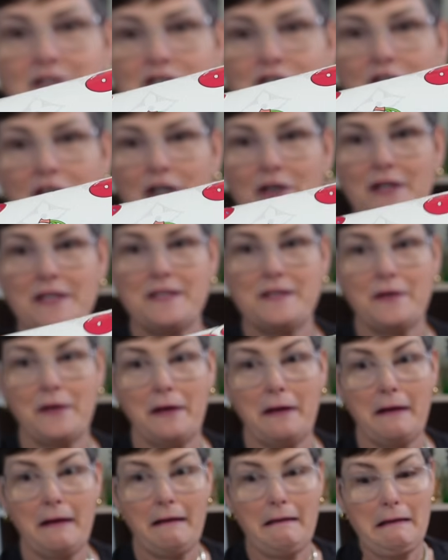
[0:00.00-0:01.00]
cherries
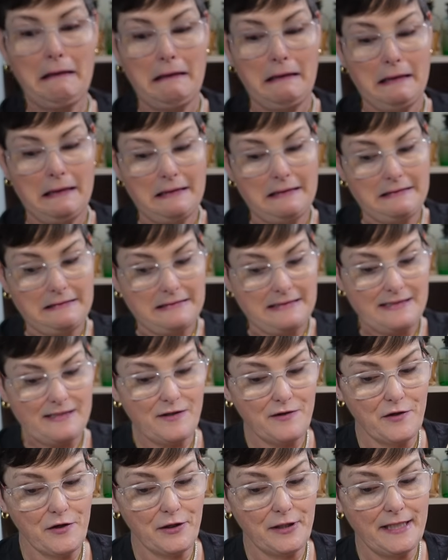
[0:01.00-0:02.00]
on it.
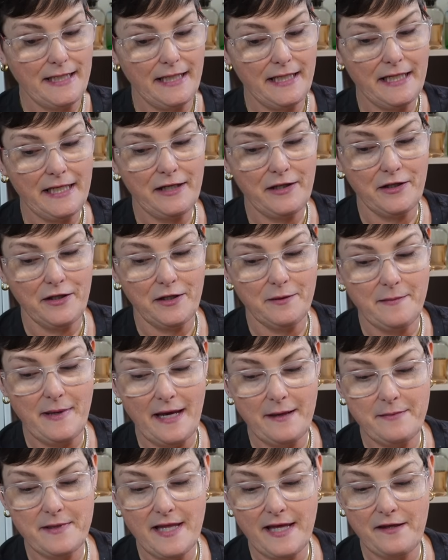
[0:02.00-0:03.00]
So they're getting good.
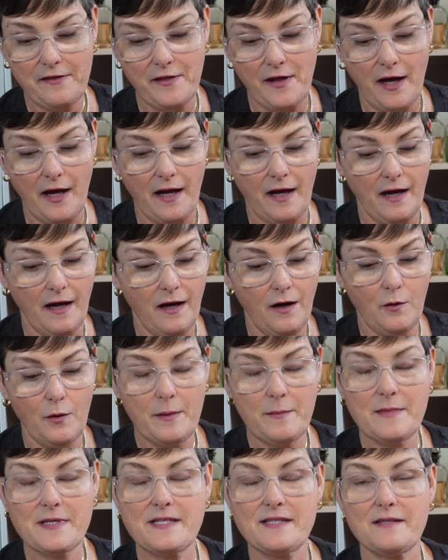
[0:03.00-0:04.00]
Maybe they thought, oh, we
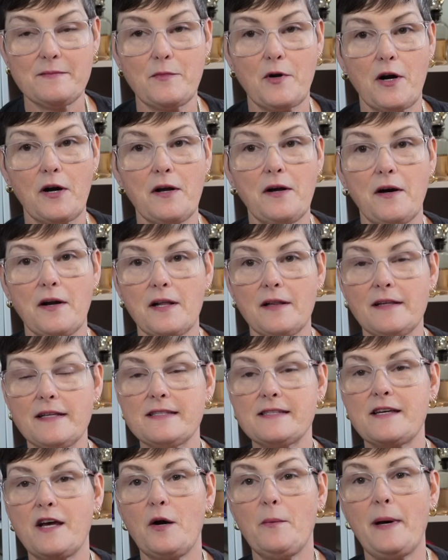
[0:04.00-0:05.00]
missed the mark on it.
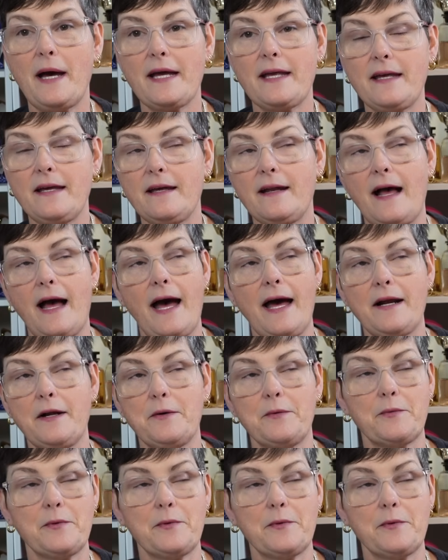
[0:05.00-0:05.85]
Let's go back in. I don't